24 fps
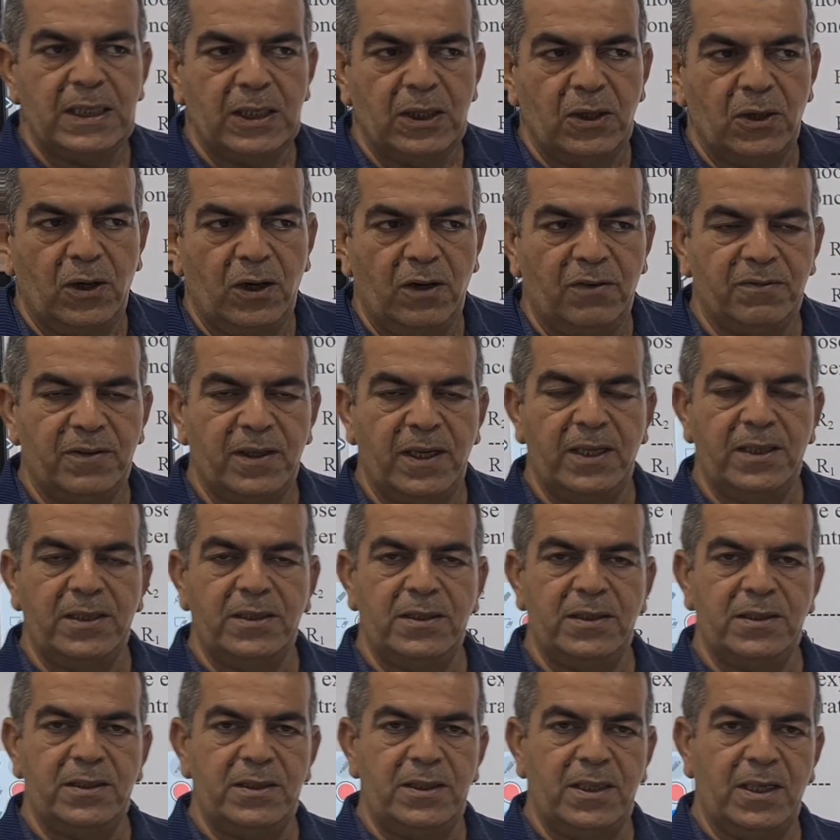of any
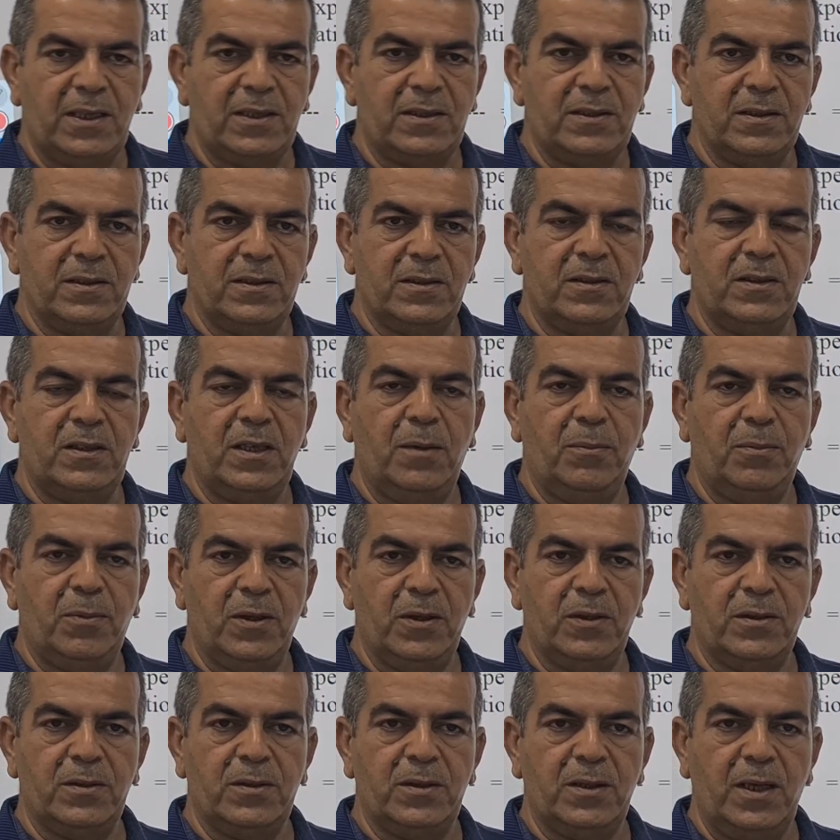reactant
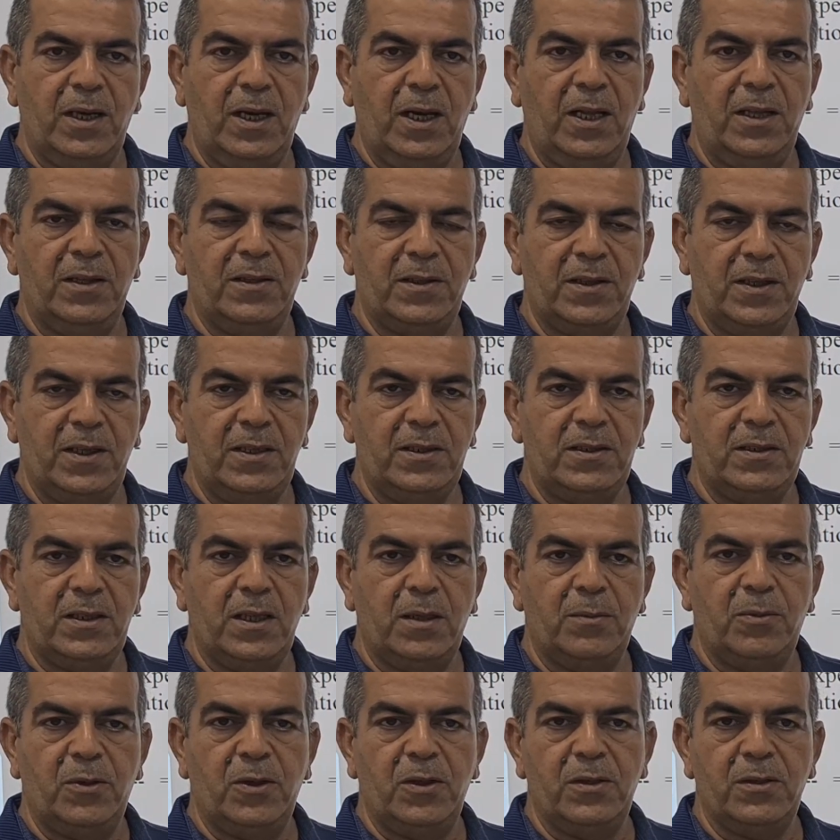doubled and rate
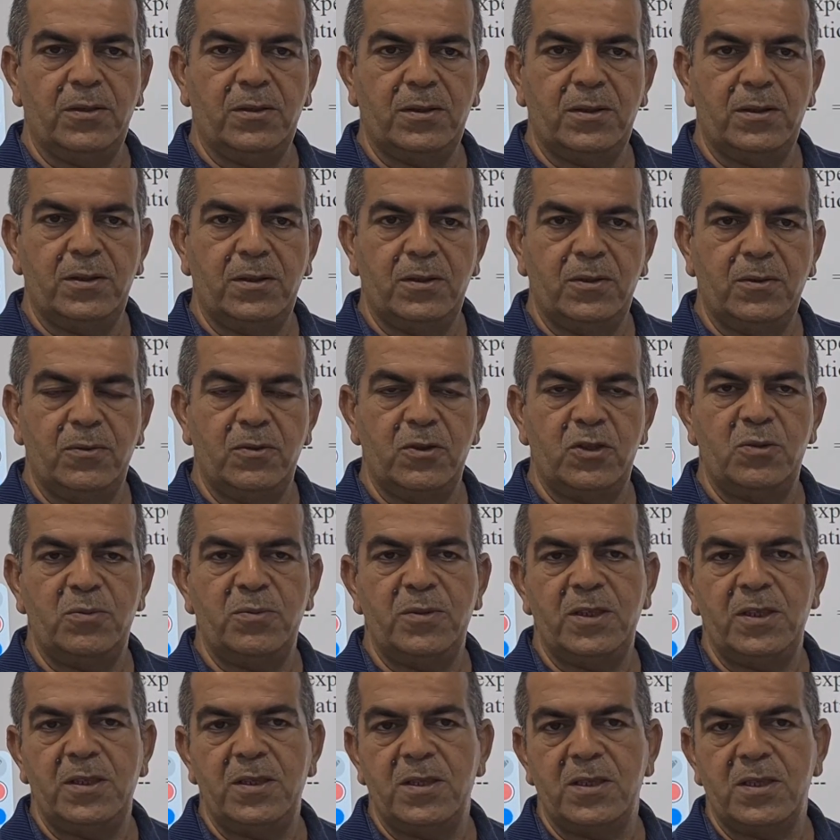doubled, which
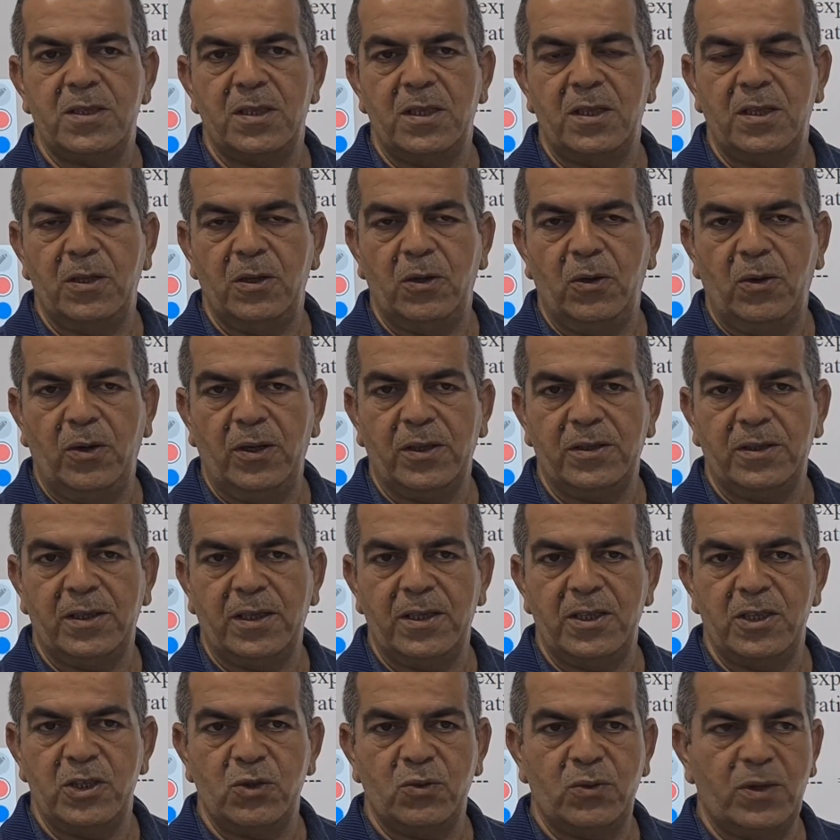means the order
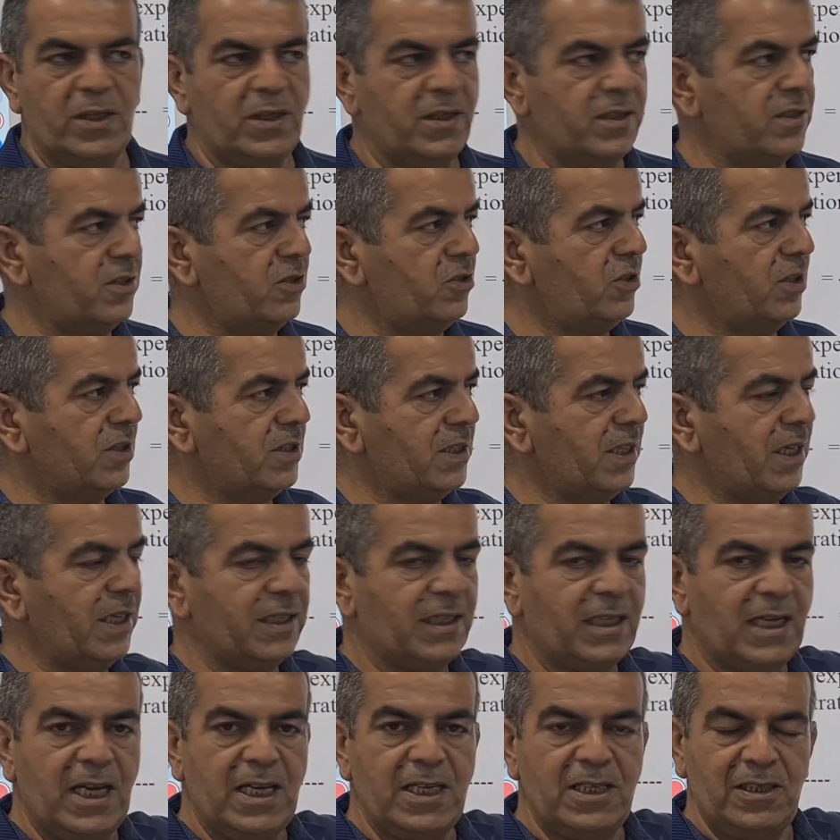is 1. It's just
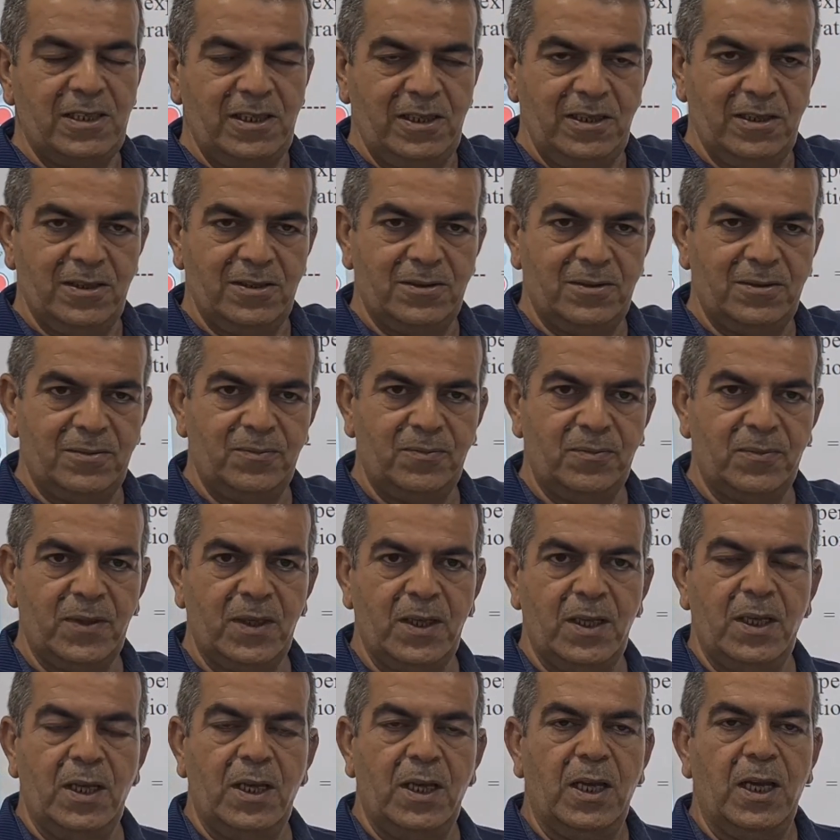like A here.
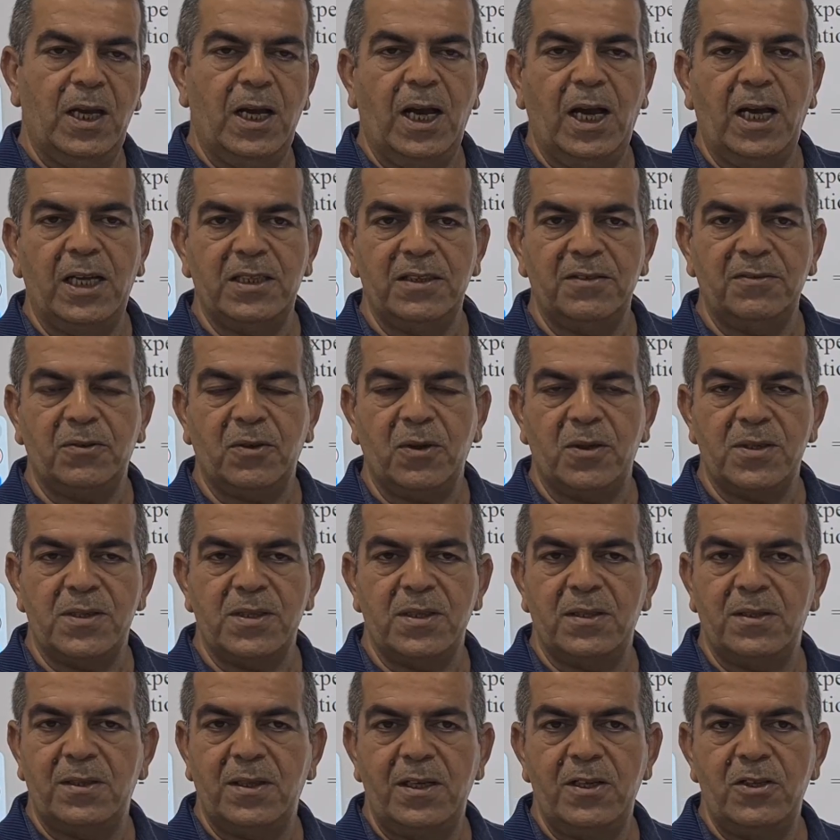And if
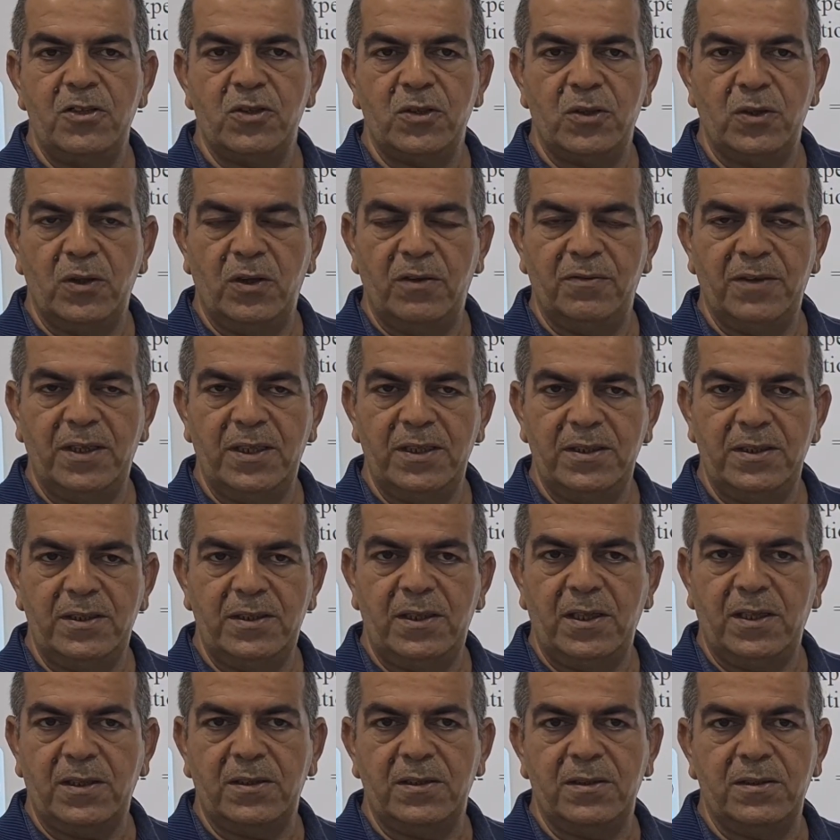concentration of any
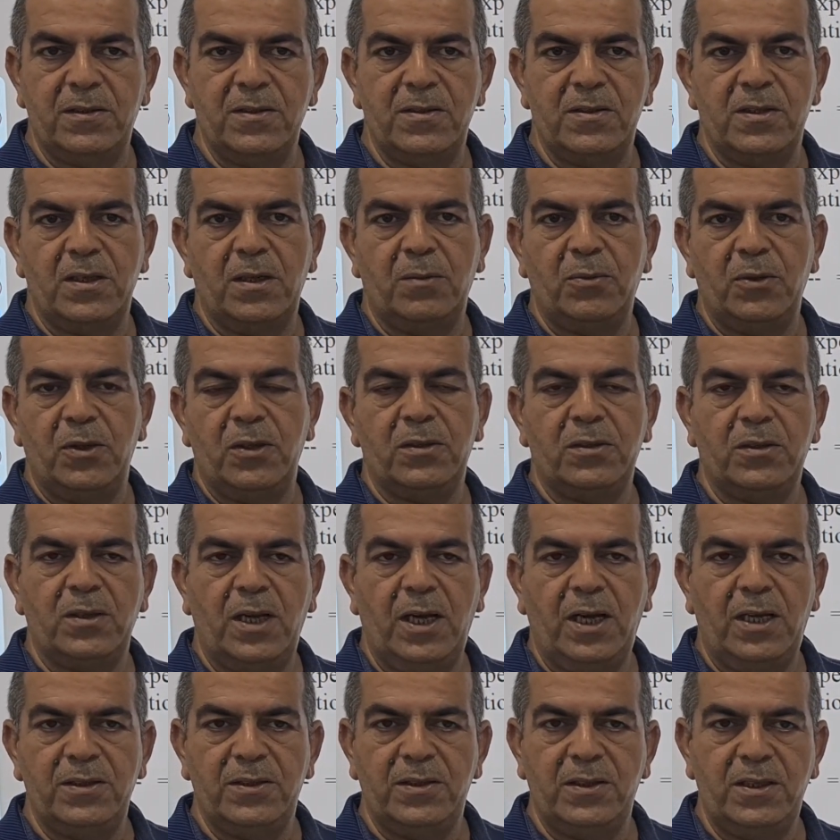reactant is doubled
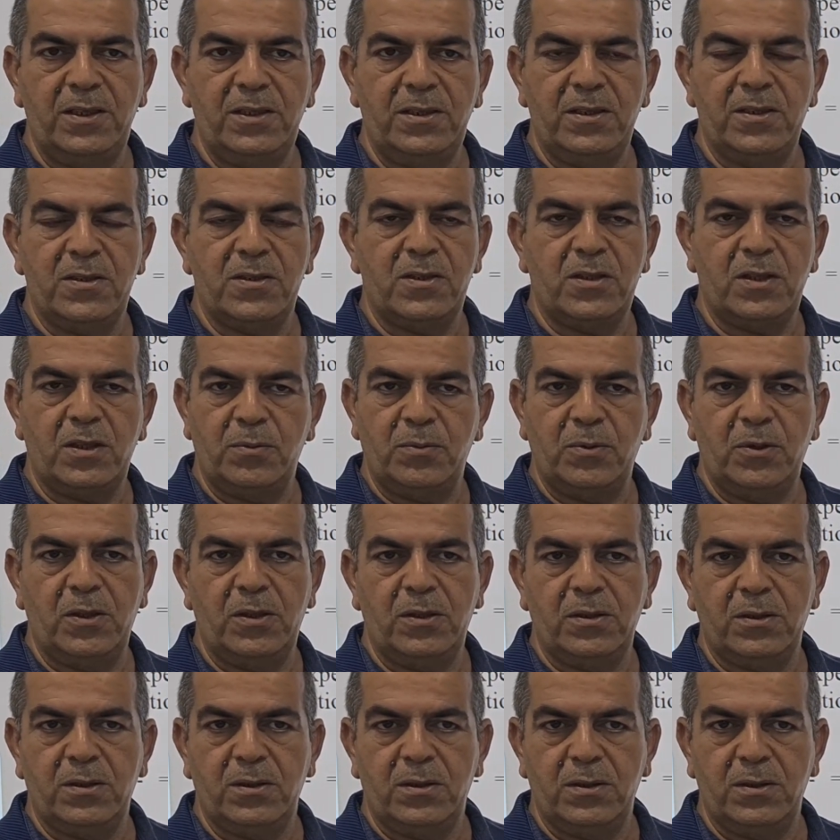and rate is tripled,